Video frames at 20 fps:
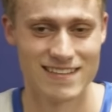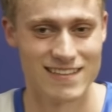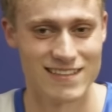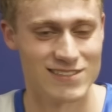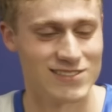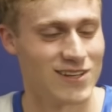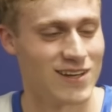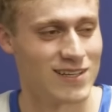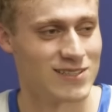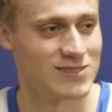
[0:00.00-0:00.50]

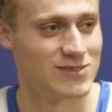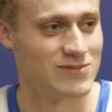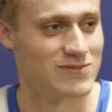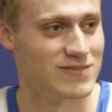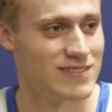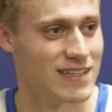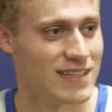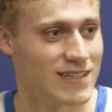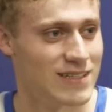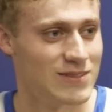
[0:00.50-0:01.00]
He's awesome.
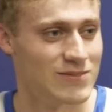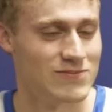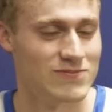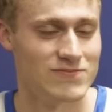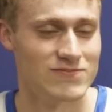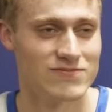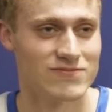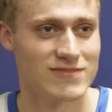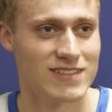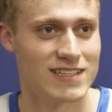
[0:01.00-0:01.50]

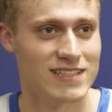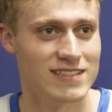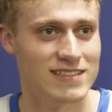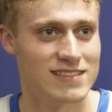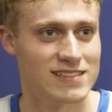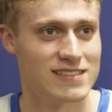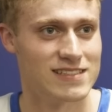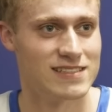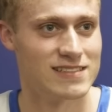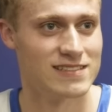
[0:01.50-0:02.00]

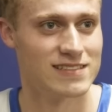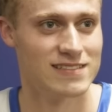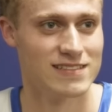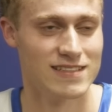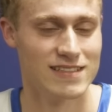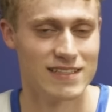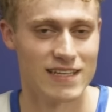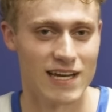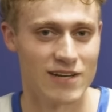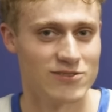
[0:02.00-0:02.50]
He's
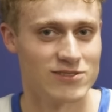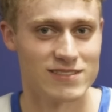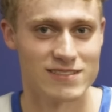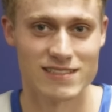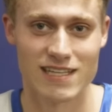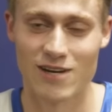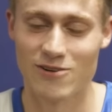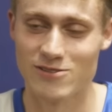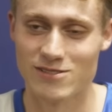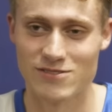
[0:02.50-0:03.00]
ever
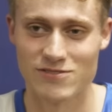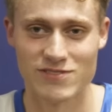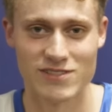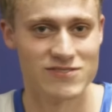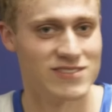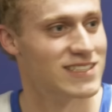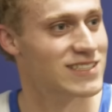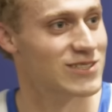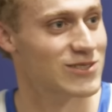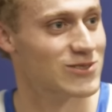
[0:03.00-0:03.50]
since I was
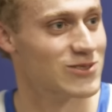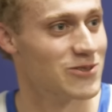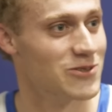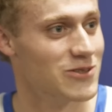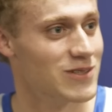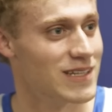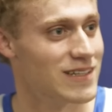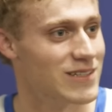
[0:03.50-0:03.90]
15 years old,